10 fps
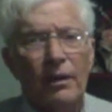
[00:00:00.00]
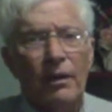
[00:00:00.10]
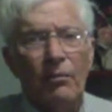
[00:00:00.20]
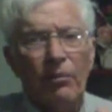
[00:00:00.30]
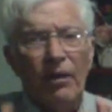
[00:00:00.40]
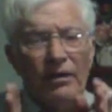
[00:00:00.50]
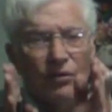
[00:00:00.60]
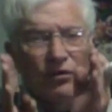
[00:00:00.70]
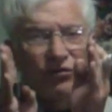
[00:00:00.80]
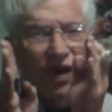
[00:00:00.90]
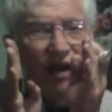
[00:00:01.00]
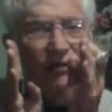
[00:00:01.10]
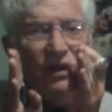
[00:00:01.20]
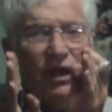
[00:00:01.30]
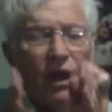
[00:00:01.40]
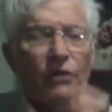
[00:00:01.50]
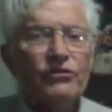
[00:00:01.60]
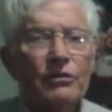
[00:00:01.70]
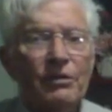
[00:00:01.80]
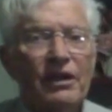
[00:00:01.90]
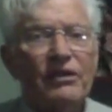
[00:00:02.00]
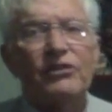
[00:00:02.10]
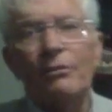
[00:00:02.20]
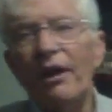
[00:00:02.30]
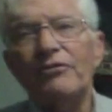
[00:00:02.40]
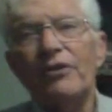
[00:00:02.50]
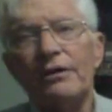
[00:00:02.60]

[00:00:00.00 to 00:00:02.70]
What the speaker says: But we're very close to being symmetric.